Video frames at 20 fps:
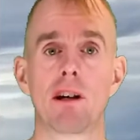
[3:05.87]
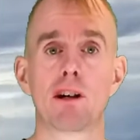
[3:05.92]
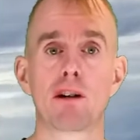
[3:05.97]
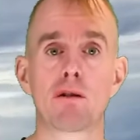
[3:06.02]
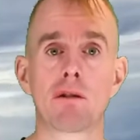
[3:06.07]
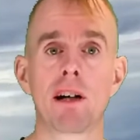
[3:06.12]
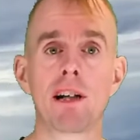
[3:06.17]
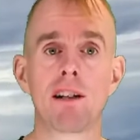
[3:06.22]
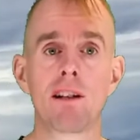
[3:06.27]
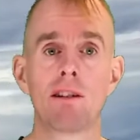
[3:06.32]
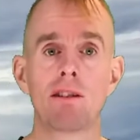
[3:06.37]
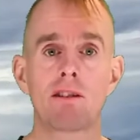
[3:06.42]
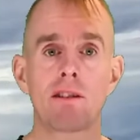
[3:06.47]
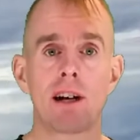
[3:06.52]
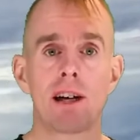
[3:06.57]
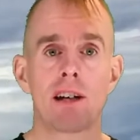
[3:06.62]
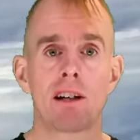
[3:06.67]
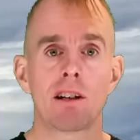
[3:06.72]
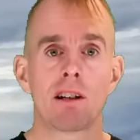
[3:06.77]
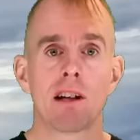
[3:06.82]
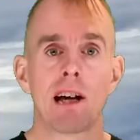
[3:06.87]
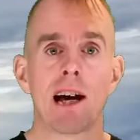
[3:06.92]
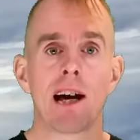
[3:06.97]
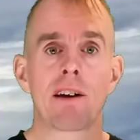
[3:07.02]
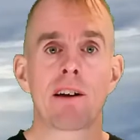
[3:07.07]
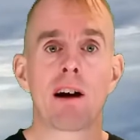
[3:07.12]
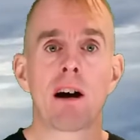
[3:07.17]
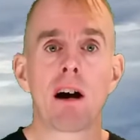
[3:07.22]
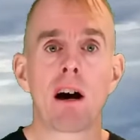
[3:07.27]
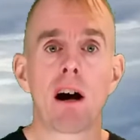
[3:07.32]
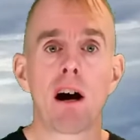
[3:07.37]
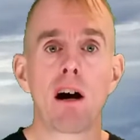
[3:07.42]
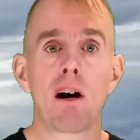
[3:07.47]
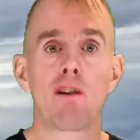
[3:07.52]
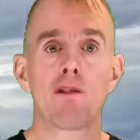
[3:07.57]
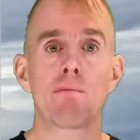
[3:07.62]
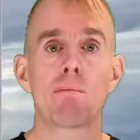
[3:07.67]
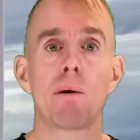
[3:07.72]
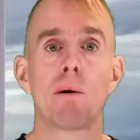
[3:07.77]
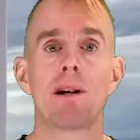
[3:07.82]
A gradient taken at a
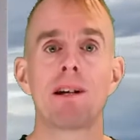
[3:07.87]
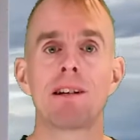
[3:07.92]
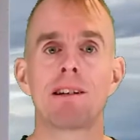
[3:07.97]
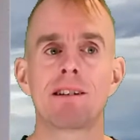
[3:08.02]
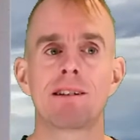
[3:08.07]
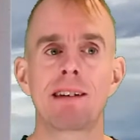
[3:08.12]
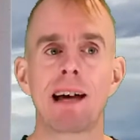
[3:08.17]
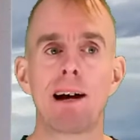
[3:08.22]
half point